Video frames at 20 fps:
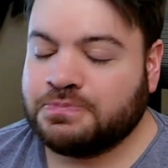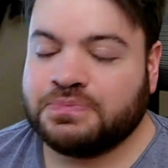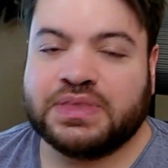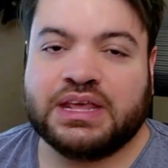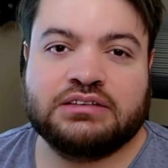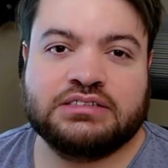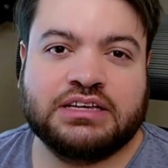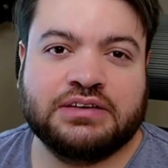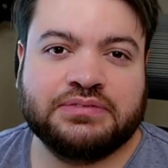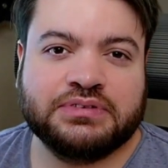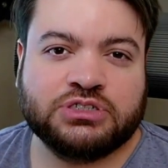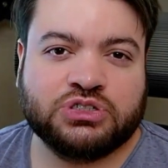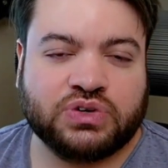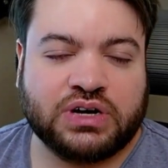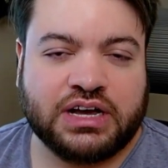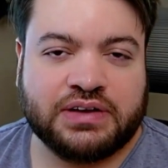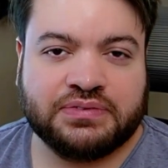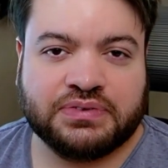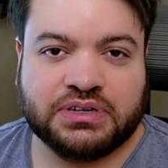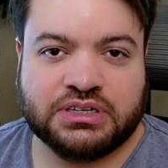I was having
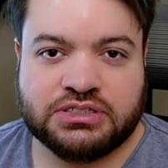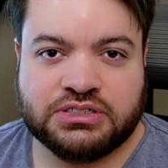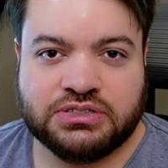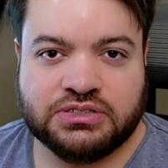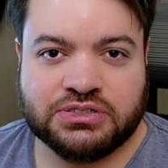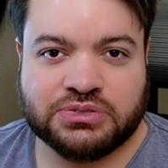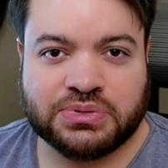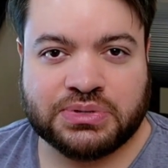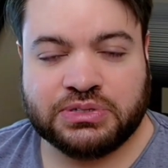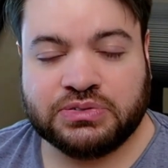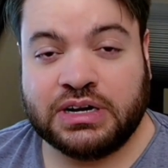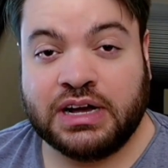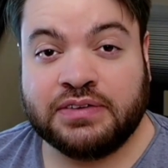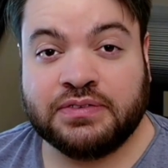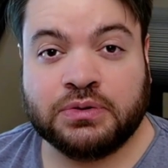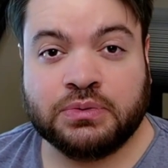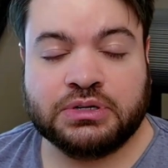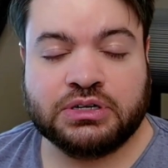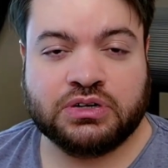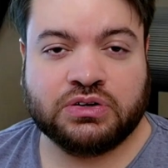driver issues where the driver
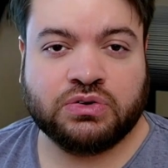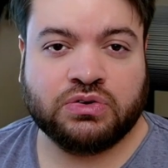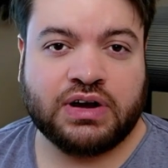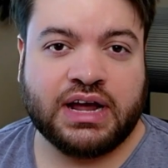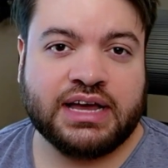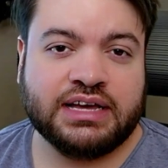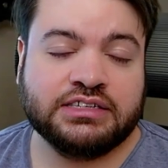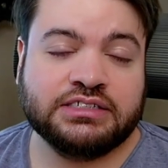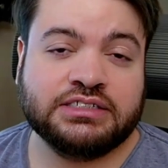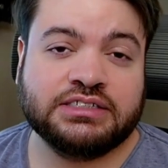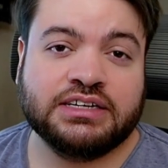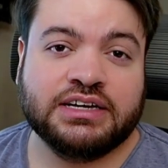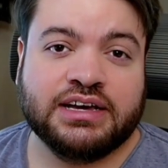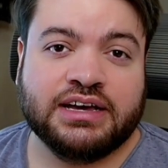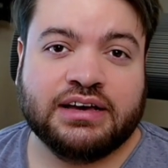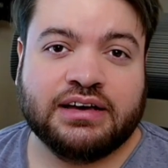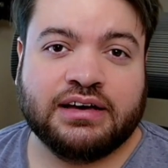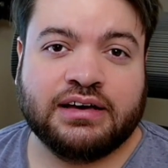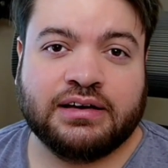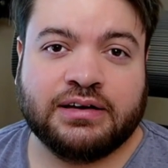would crash.
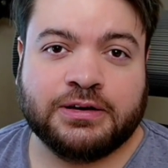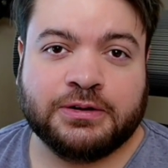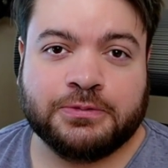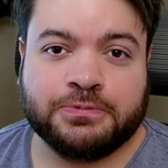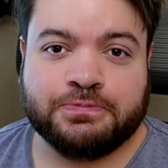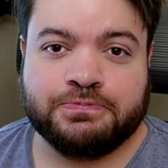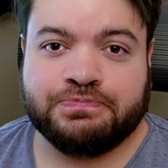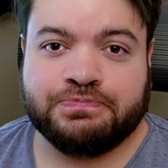The